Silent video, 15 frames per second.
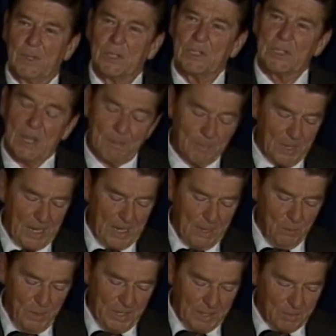that someday
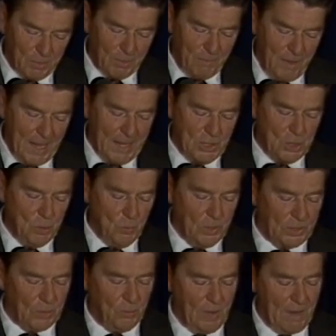we can provide you
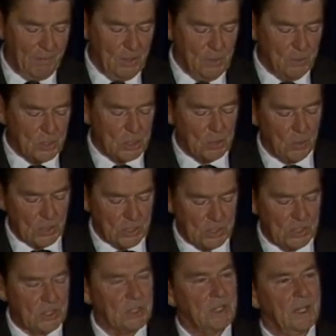with the revenue
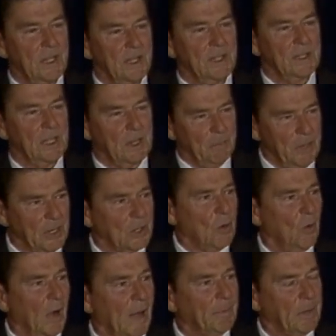sources that have been
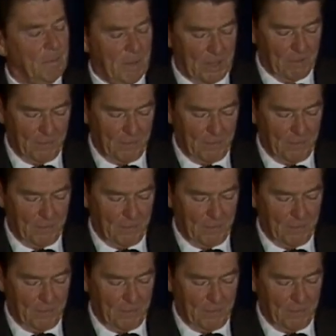co opted by the